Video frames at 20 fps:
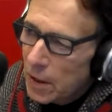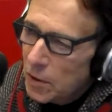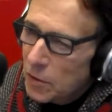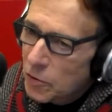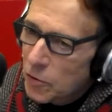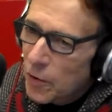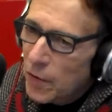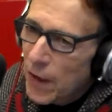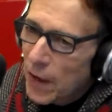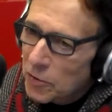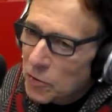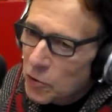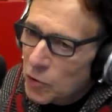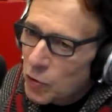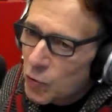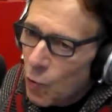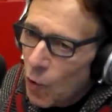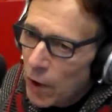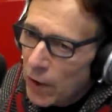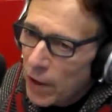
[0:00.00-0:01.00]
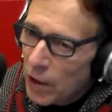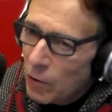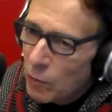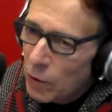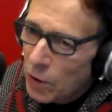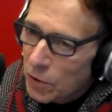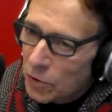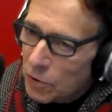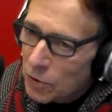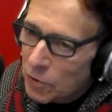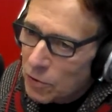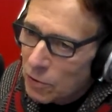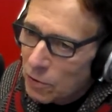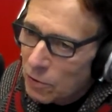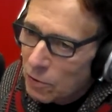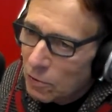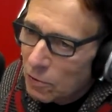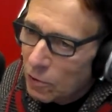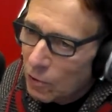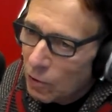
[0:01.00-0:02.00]
In 2020, we just
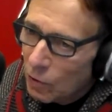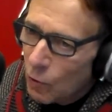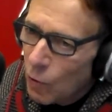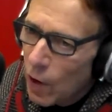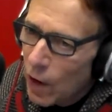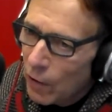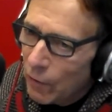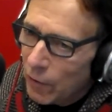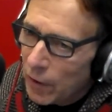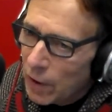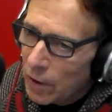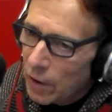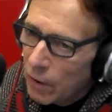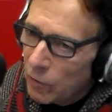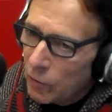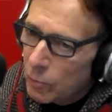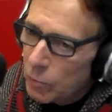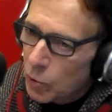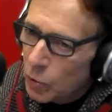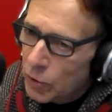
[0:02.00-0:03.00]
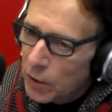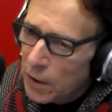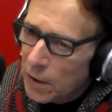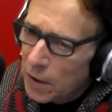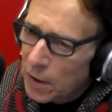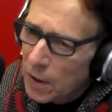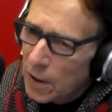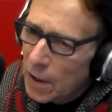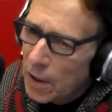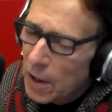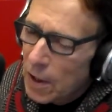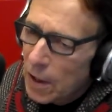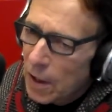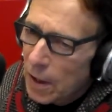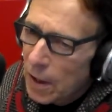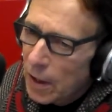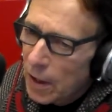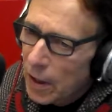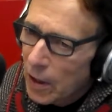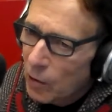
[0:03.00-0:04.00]
are acquiring another building,
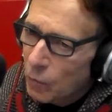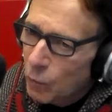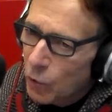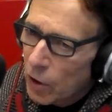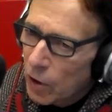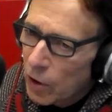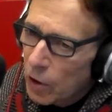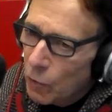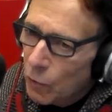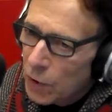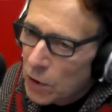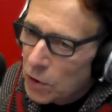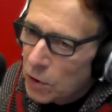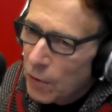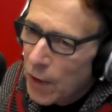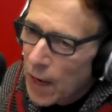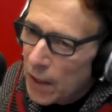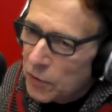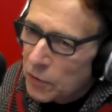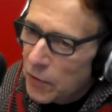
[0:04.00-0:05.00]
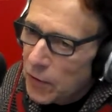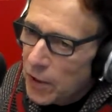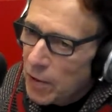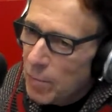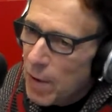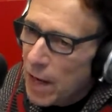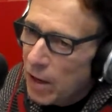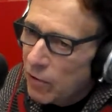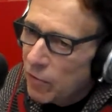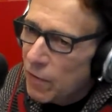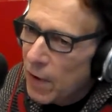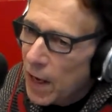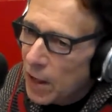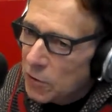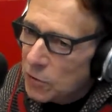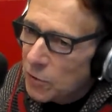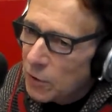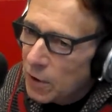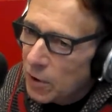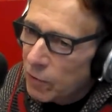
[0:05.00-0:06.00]
and we're going to go into actually the
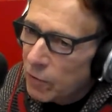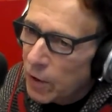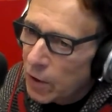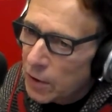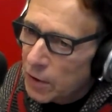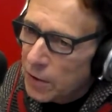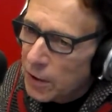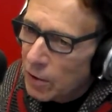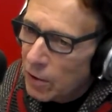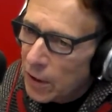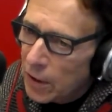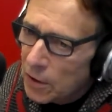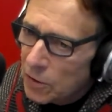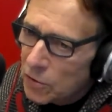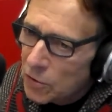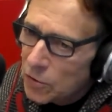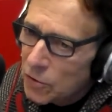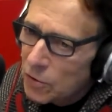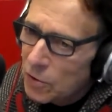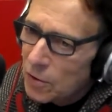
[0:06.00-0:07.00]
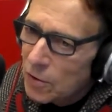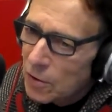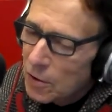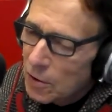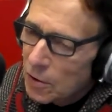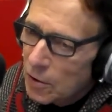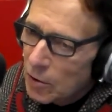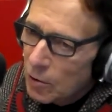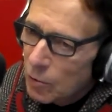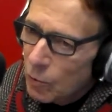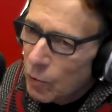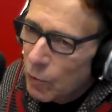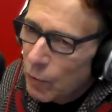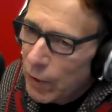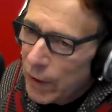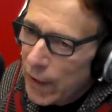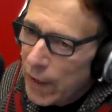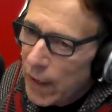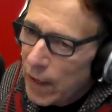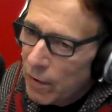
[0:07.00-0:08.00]
manufacturing of LED lights. We
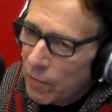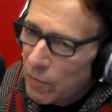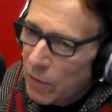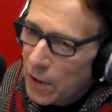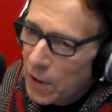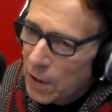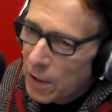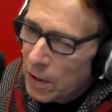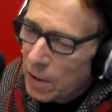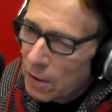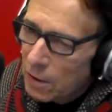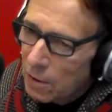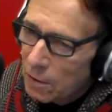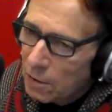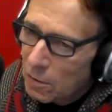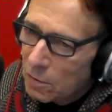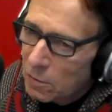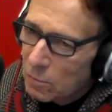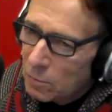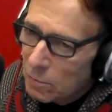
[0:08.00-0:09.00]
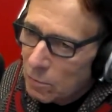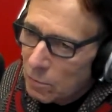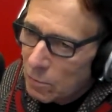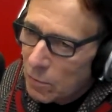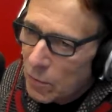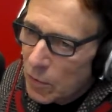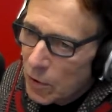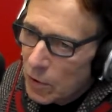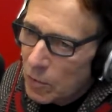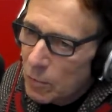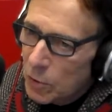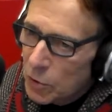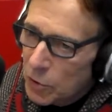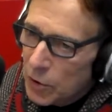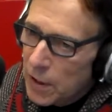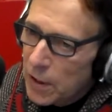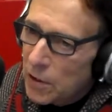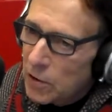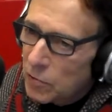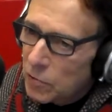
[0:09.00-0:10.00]
already have the
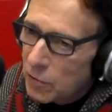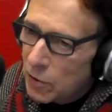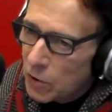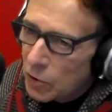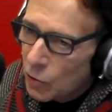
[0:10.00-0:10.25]
machines.